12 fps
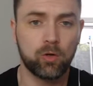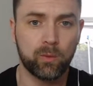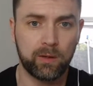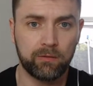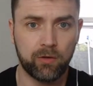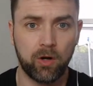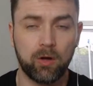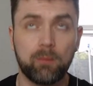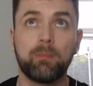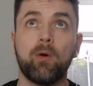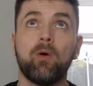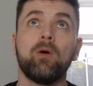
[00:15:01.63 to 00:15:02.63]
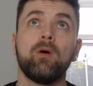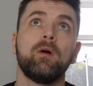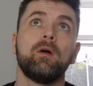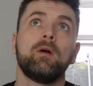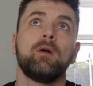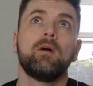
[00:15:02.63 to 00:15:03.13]
I know we've got them, but
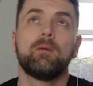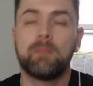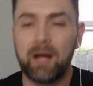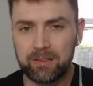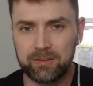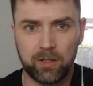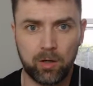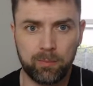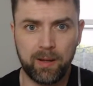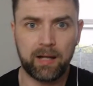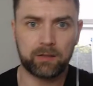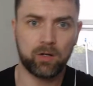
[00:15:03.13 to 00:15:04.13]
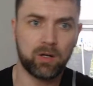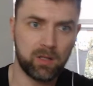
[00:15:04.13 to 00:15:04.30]
Martial back,